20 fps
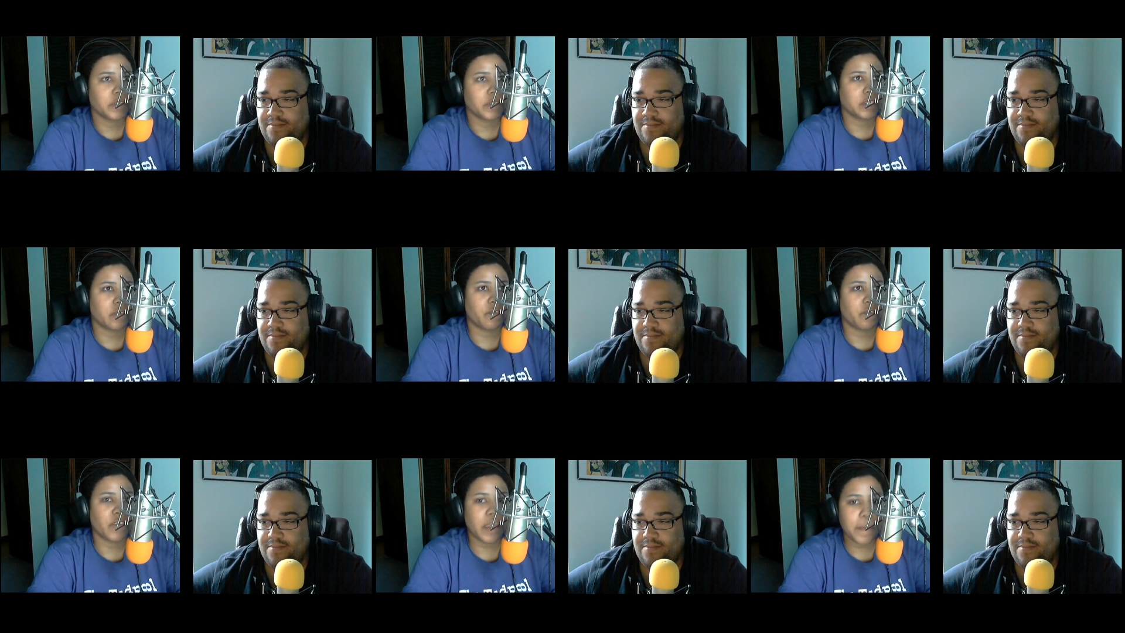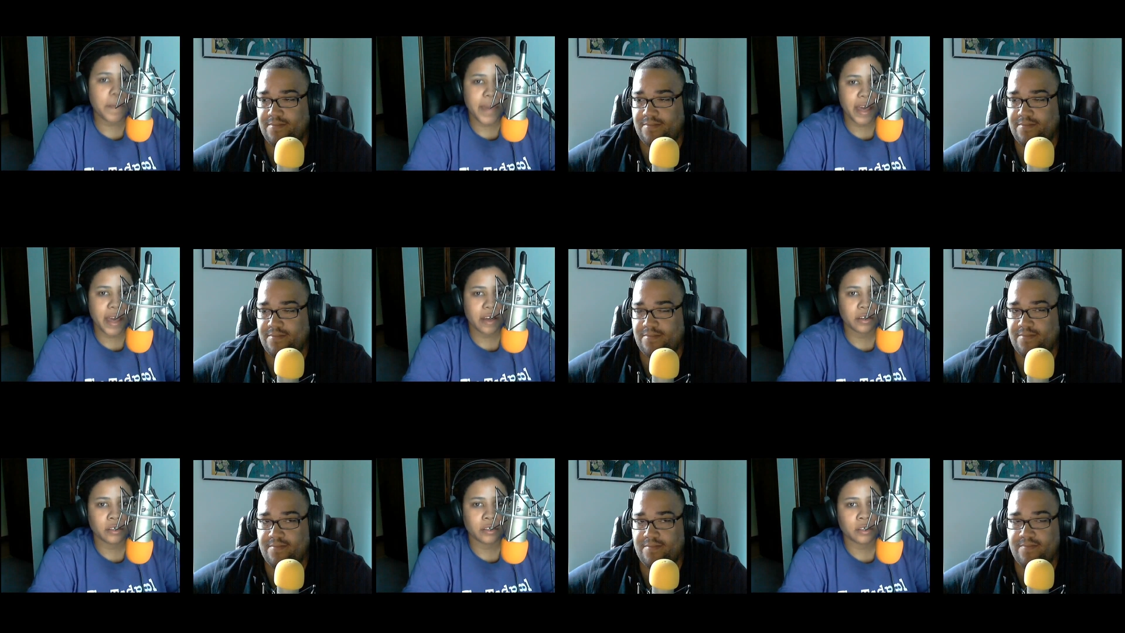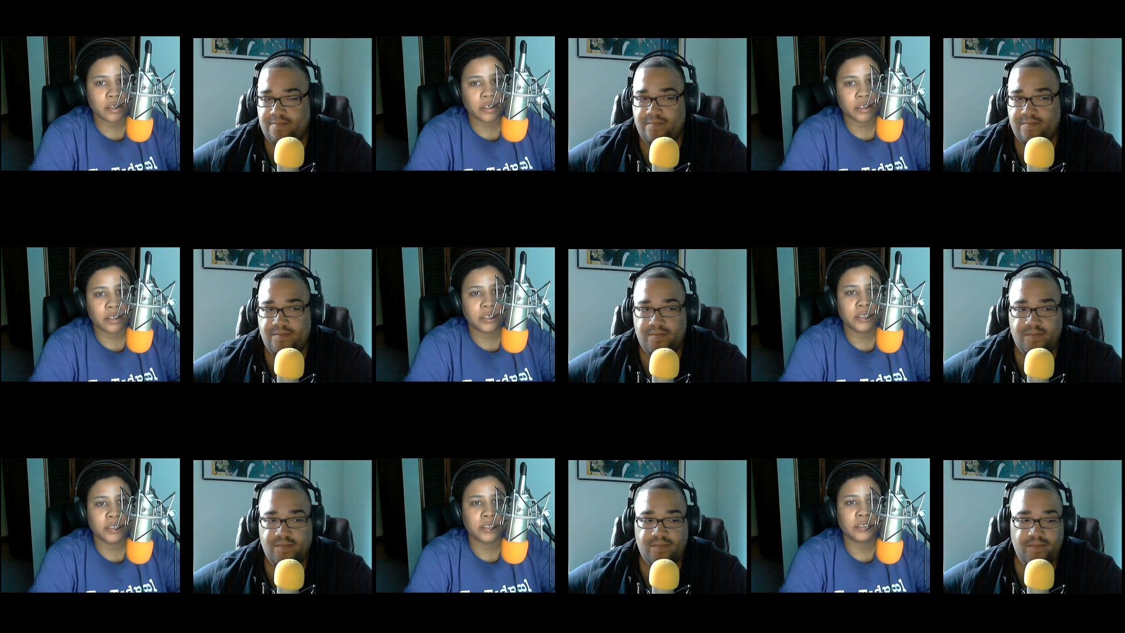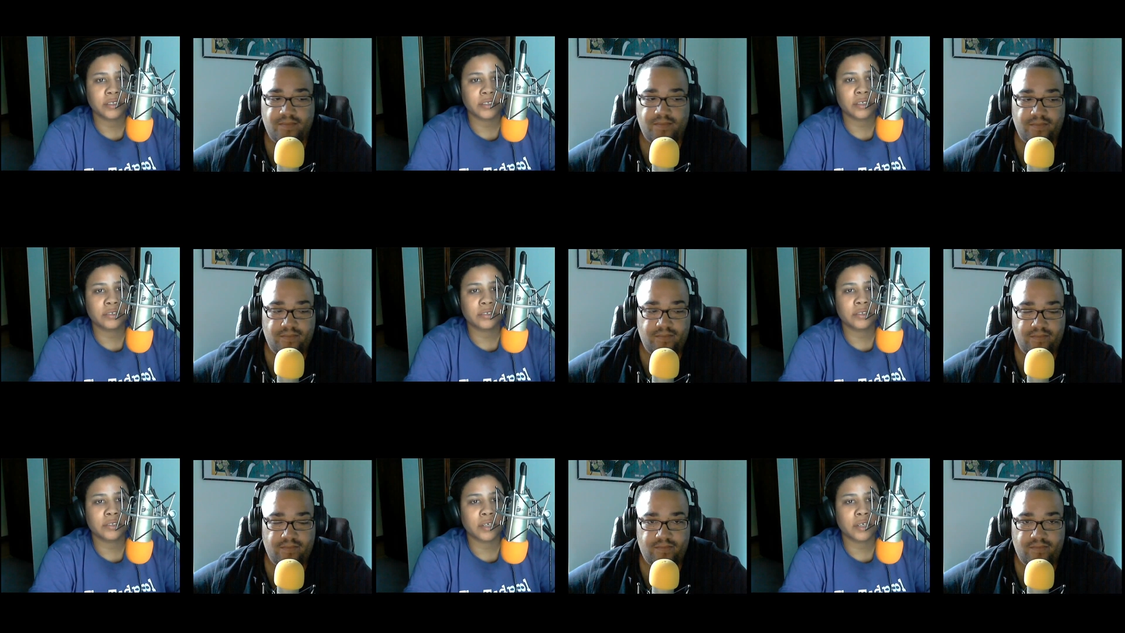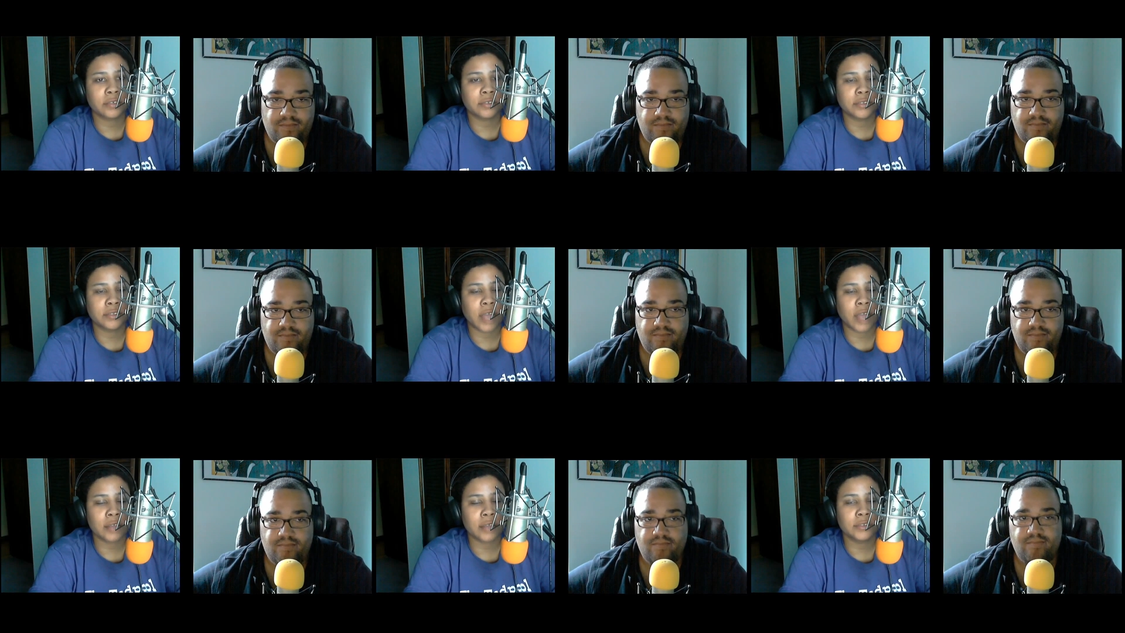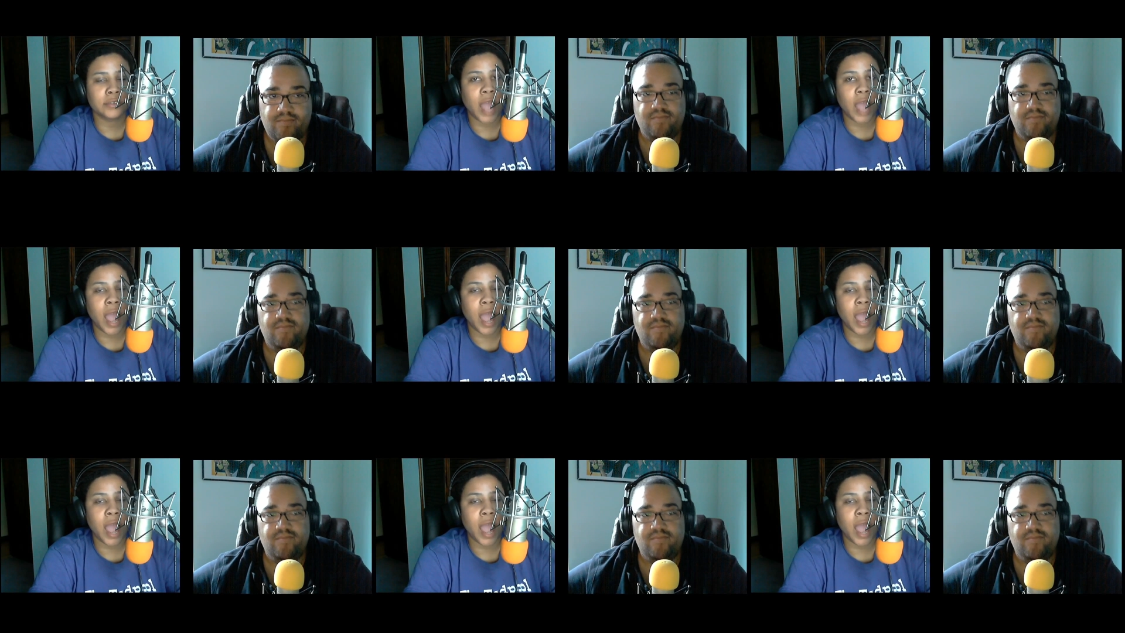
Speaker 1: a female c- c-